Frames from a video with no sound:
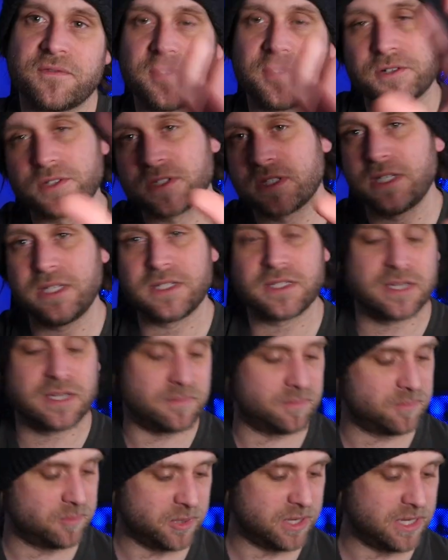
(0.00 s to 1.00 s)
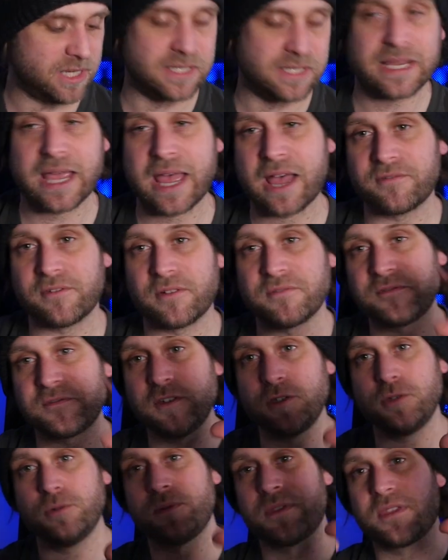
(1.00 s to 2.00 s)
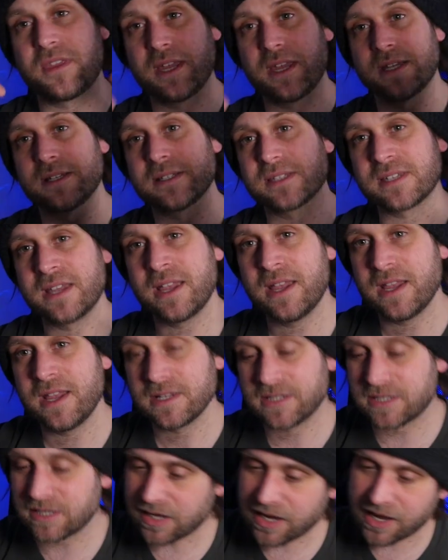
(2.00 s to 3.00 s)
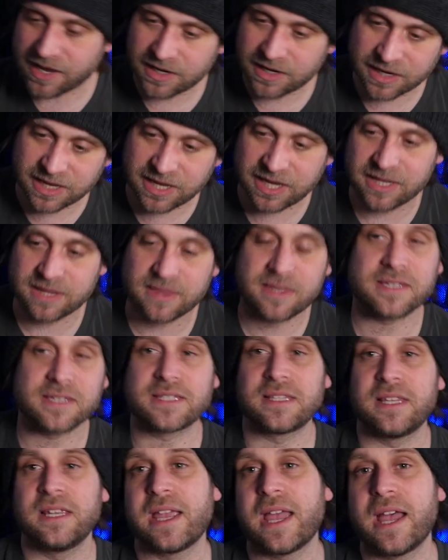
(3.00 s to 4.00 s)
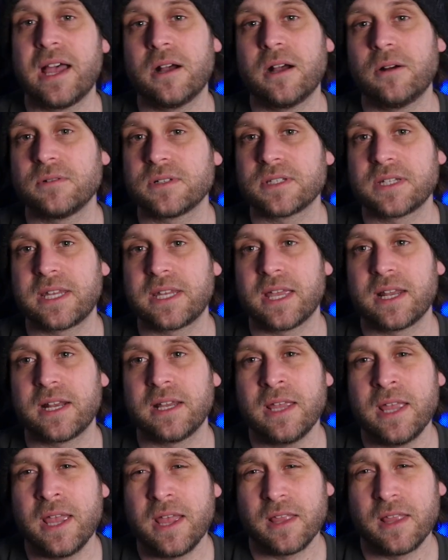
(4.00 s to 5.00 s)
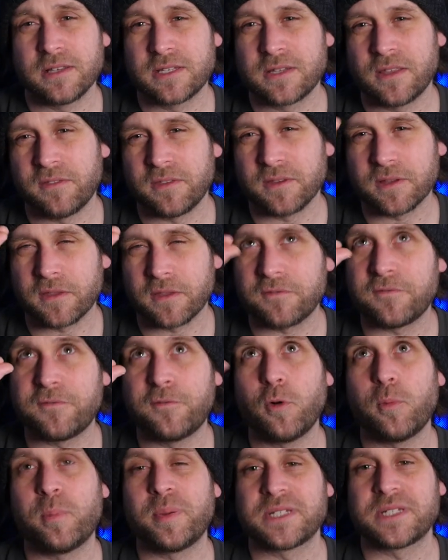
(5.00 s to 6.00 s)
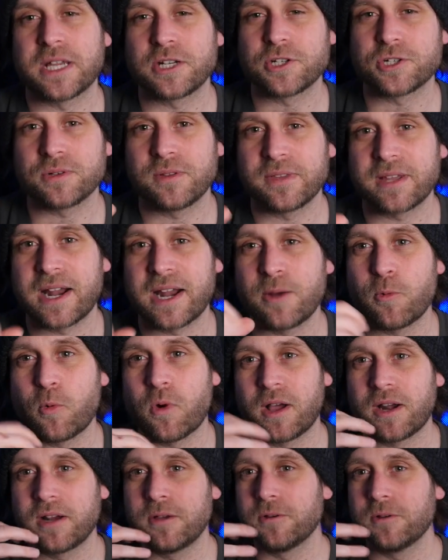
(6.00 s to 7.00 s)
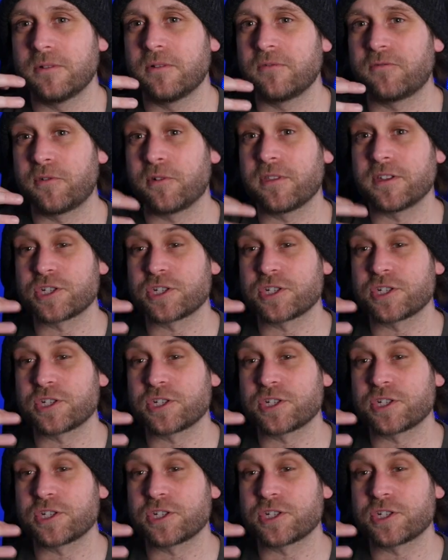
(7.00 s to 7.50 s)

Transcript: there's needs to, we need to have a few things to kind of kit this thing out to get it to the full potential that I want to for the